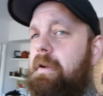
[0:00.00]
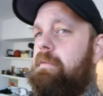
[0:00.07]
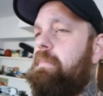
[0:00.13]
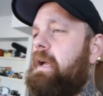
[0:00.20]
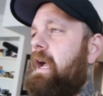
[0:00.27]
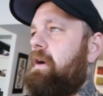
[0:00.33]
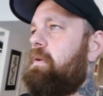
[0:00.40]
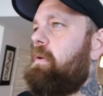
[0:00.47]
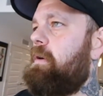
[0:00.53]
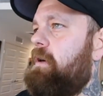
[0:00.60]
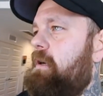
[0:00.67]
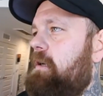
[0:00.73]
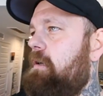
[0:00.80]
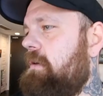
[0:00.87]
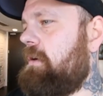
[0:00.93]
on back
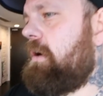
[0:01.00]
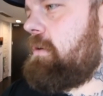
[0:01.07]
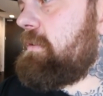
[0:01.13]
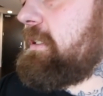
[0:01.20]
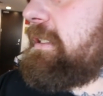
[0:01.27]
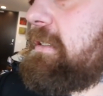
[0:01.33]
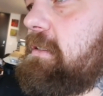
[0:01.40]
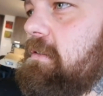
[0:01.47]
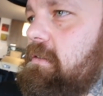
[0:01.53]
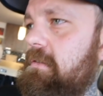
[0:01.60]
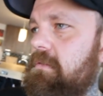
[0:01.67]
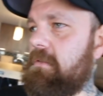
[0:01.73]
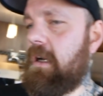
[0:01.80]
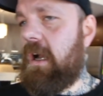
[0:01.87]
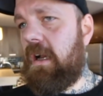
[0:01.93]
order.
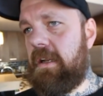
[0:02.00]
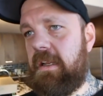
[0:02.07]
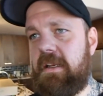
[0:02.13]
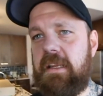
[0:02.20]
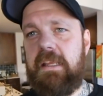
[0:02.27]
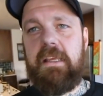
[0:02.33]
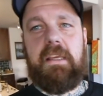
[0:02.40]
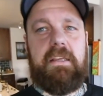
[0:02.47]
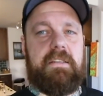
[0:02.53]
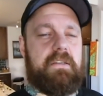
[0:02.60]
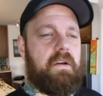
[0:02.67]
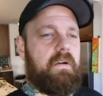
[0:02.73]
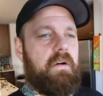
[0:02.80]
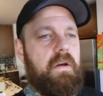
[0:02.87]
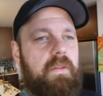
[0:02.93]
Golden Rod
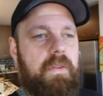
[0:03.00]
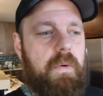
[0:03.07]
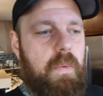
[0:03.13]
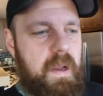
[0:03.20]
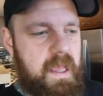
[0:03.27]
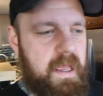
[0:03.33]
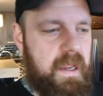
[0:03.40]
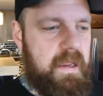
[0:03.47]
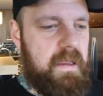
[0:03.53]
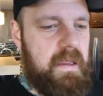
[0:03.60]
Anikis are on the way.